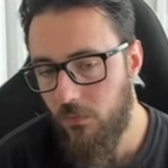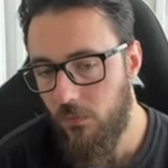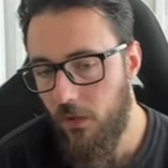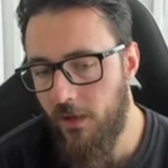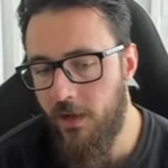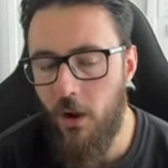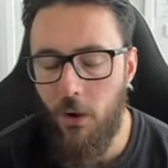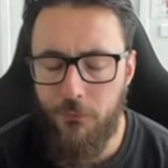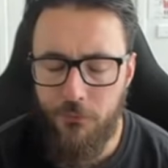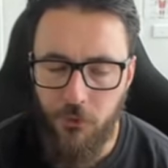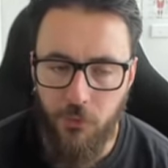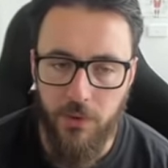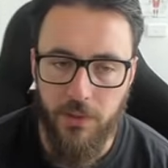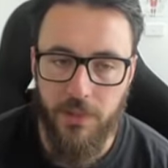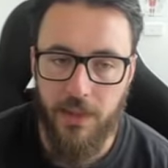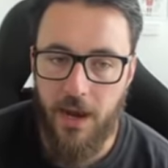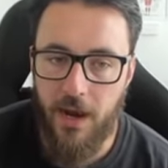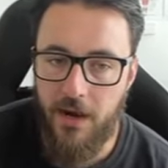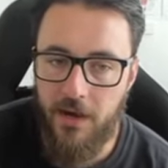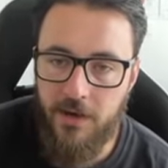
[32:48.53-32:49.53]
now, if you're in
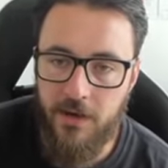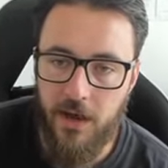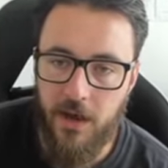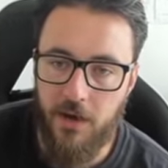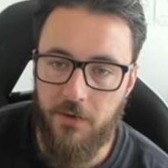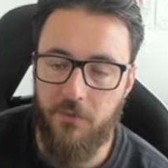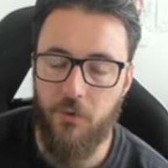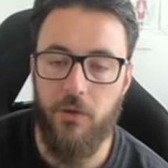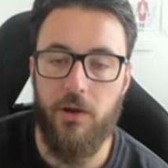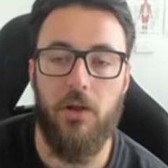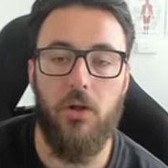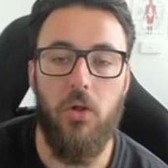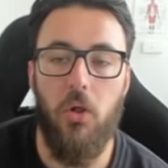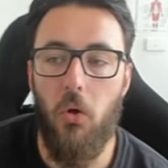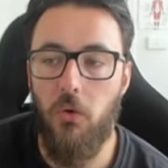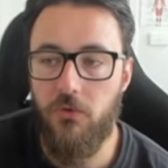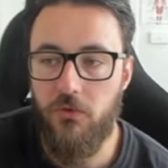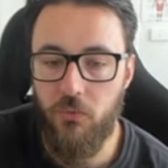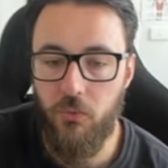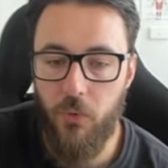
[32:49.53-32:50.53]
lane at a very
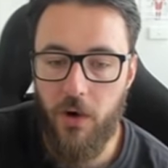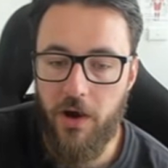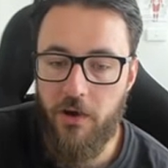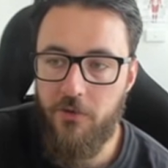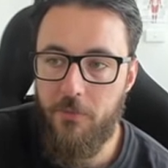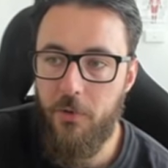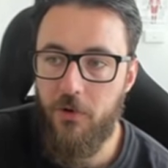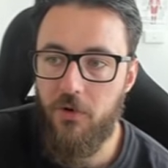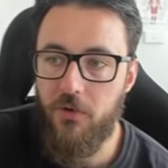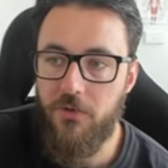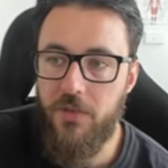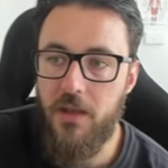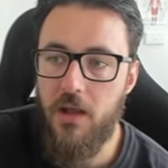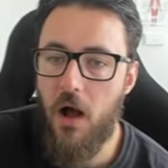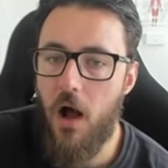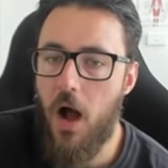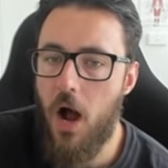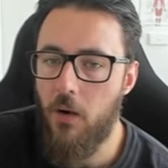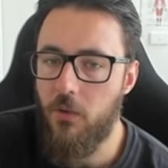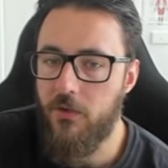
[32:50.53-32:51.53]
close range, because the
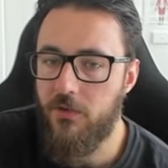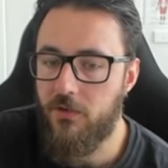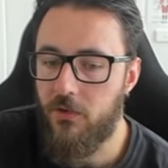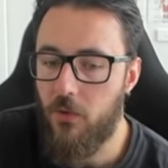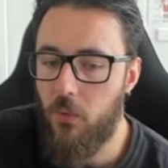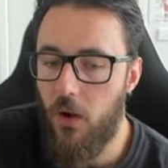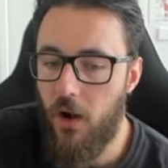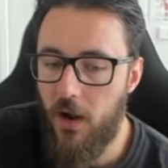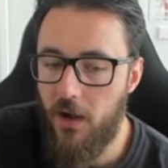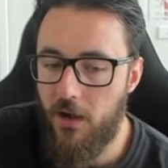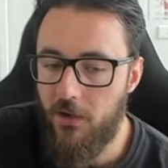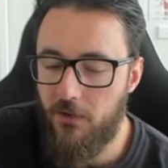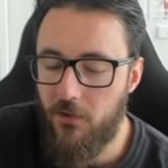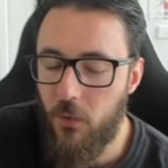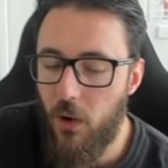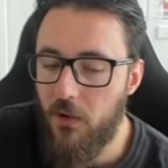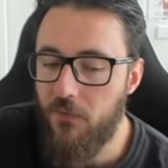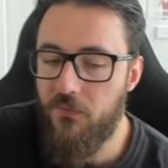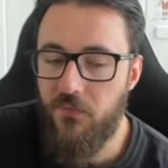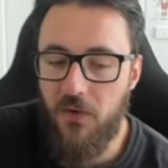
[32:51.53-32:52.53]
R is quite, it's
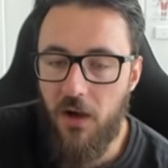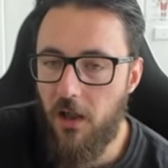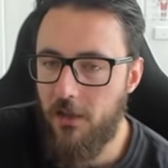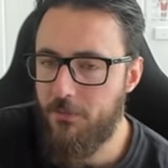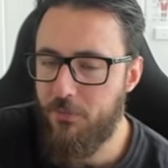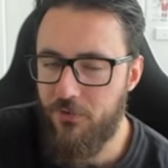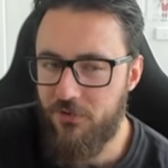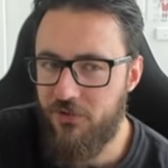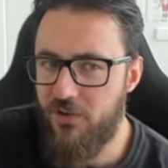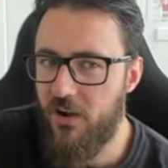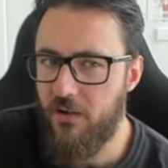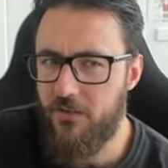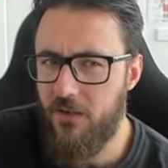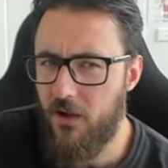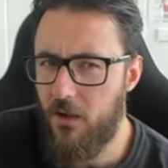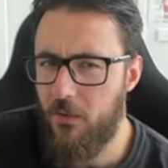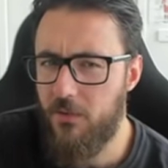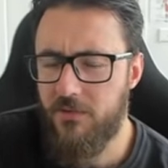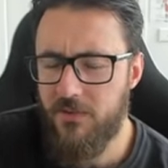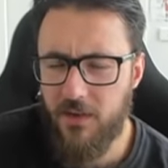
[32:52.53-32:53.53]
quite a fast
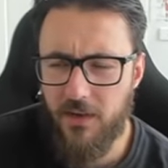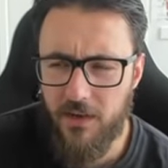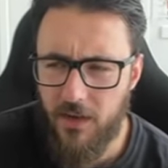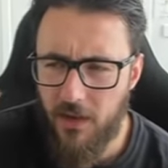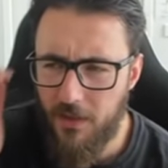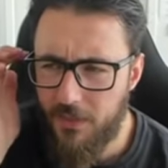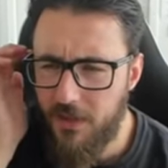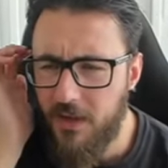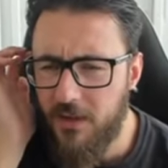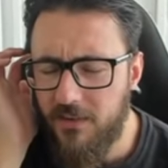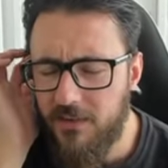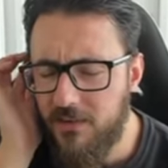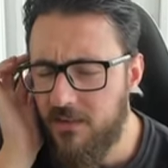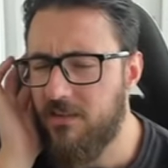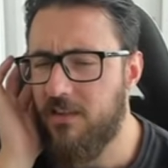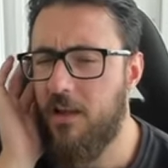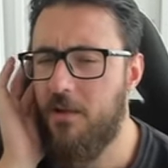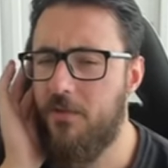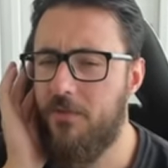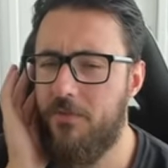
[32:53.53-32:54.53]
projectile. It's like, I think it's the
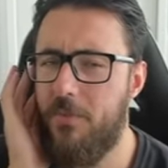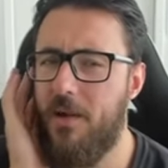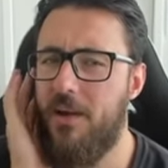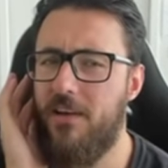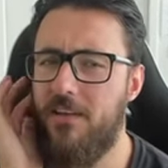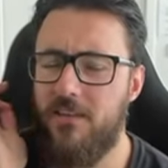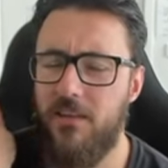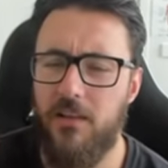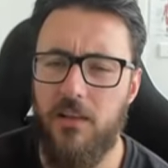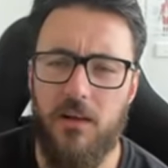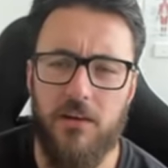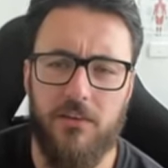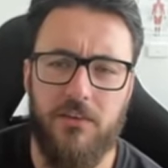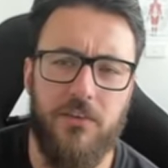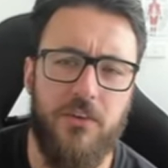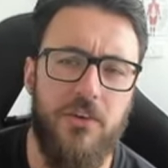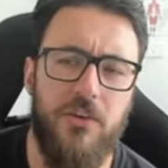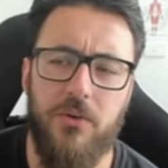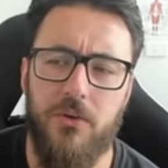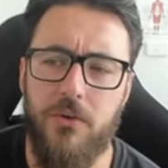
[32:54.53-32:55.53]
same speed as a Lux
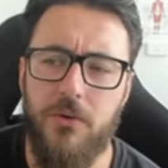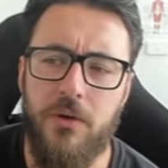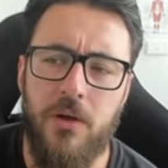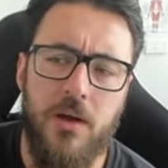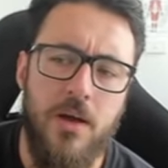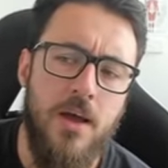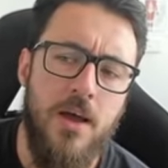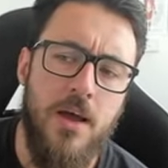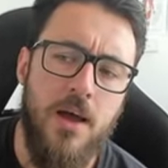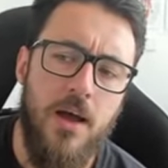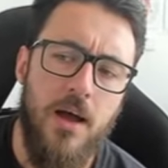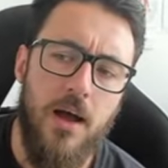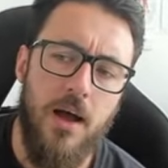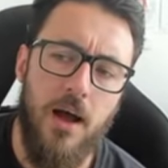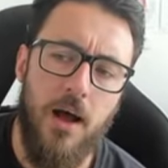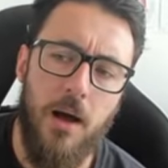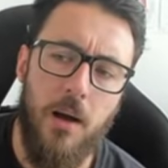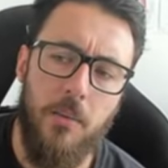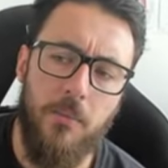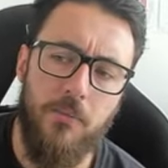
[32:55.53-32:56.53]
Q
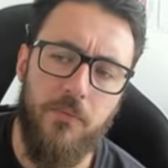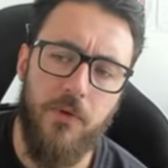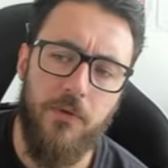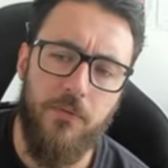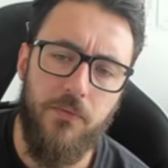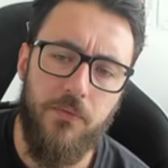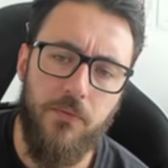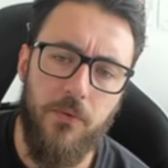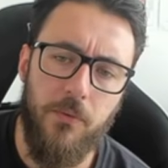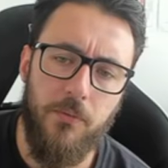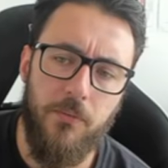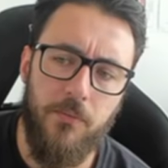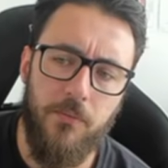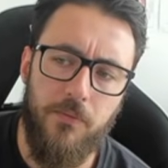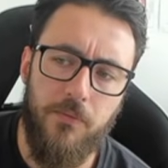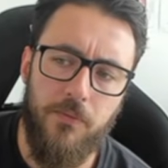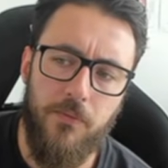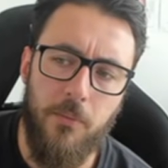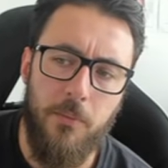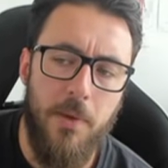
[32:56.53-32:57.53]
um, from,
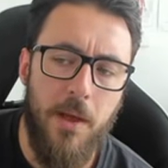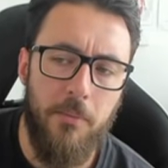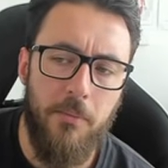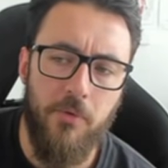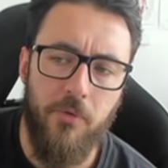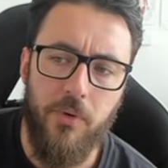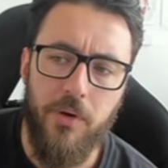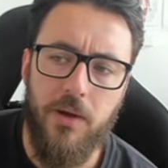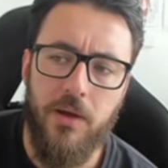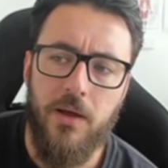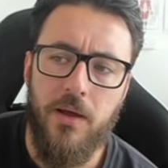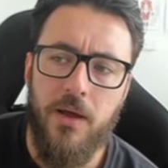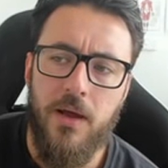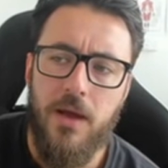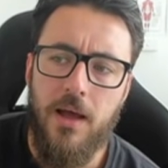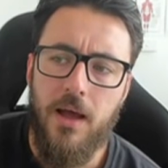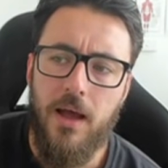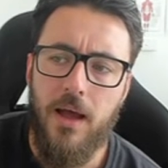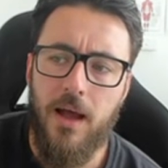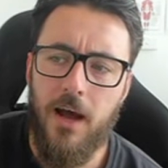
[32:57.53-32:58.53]
from memory.
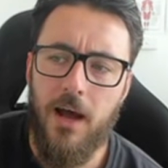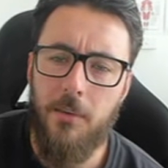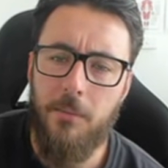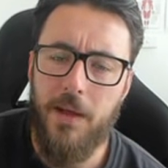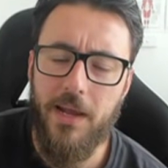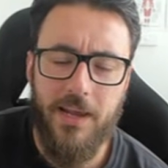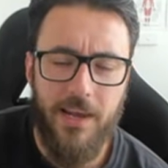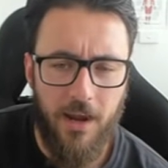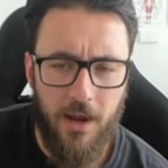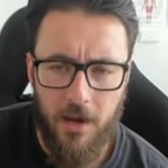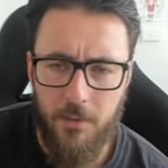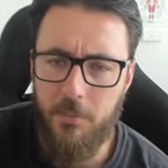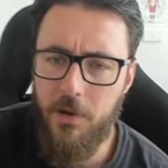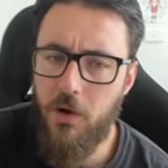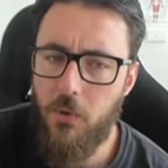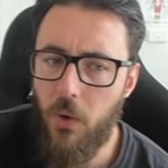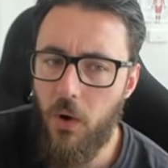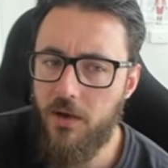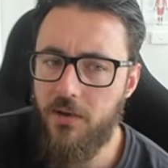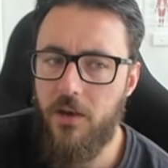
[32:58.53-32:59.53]
Um, it can be
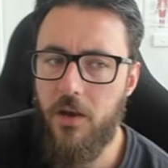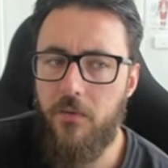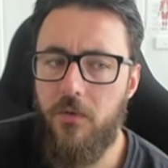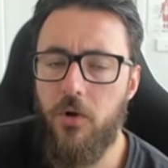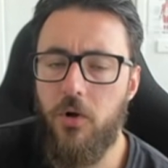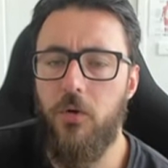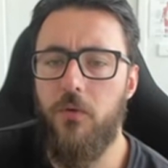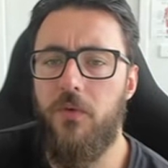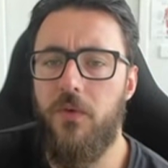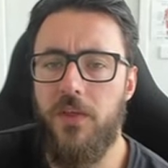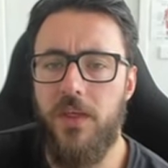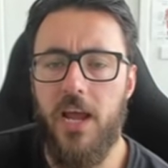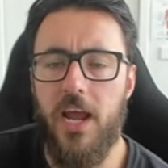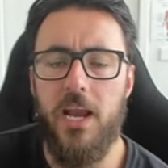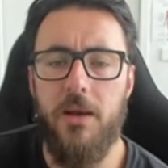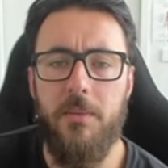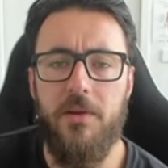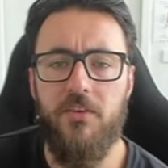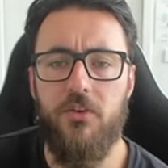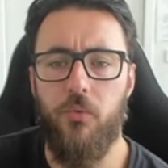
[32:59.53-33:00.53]
quite difficult for the
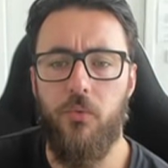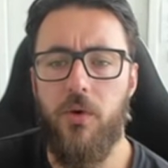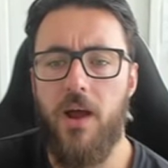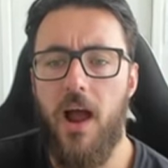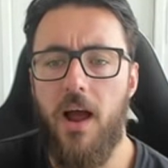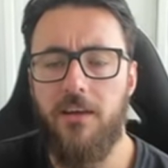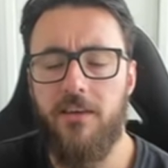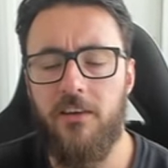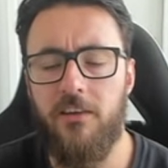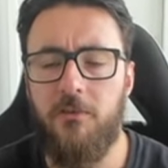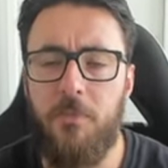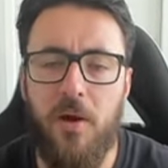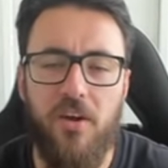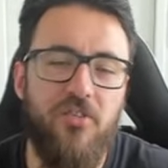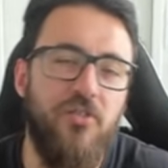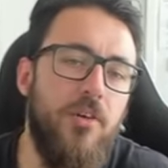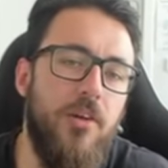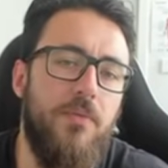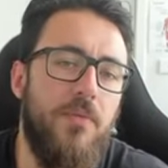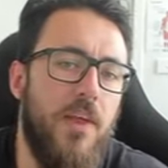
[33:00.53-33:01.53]
enemy to react,
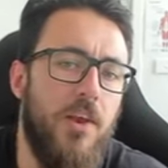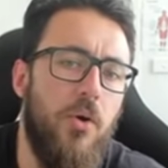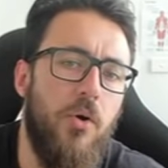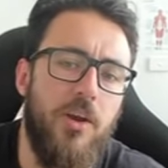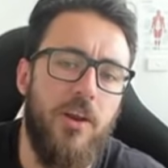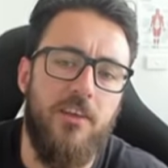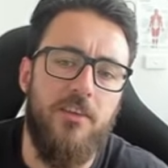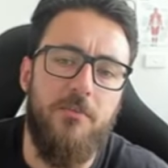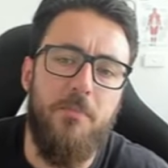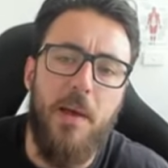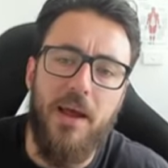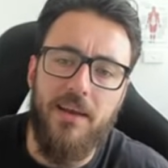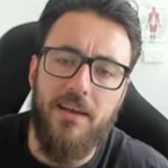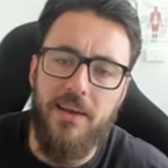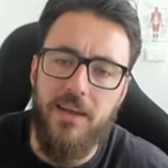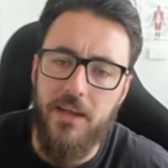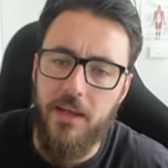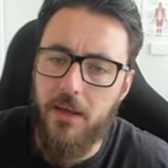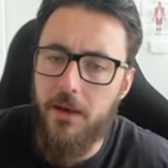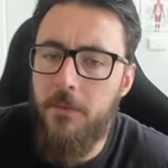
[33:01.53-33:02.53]
especially if they're not
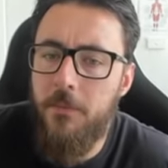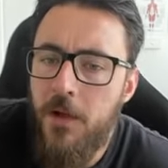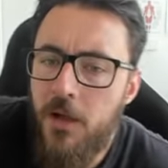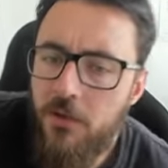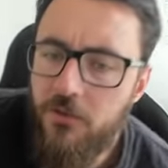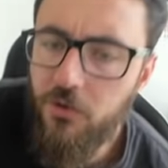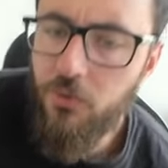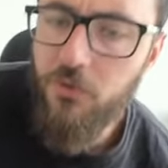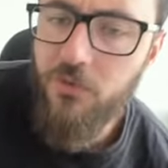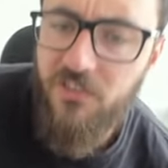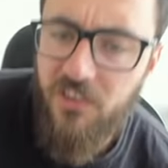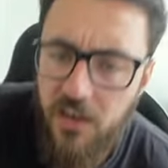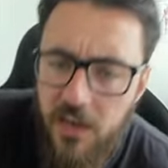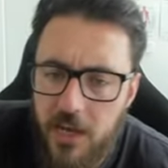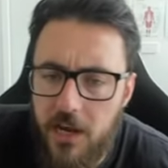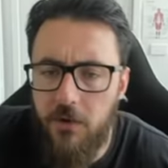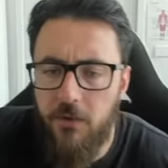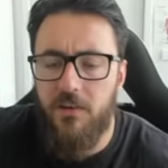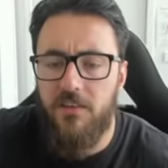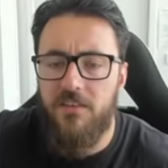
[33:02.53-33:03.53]
expecting it. So you'll see here in a